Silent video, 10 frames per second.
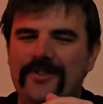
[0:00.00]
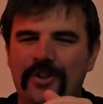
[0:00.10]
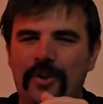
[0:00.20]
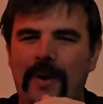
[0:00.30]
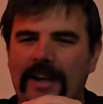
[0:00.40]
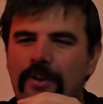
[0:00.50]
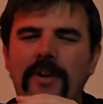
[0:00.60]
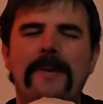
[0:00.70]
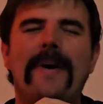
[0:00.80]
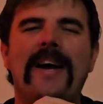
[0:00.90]
So I can
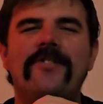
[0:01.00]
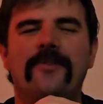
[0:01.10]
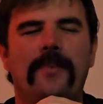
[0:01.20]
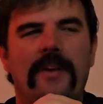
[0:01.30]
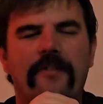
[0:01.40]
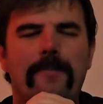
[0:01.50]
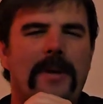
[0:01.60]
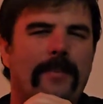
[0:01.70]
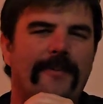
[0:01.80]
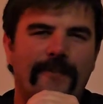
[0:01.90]
only imagine whenever
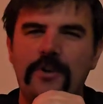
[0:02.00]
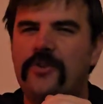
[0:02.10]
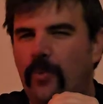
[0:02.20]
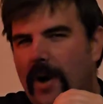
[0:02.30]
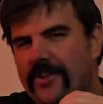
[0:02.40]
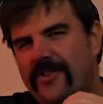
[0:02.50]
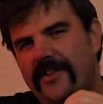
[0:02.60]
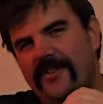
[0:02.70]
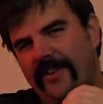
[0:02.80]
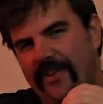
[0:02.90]
people first watched
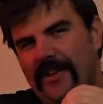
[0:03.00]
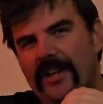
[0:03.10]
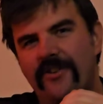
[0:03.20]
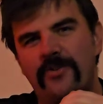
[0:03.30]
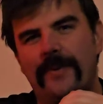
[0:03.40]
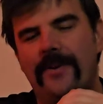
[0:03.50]
this in the theaters,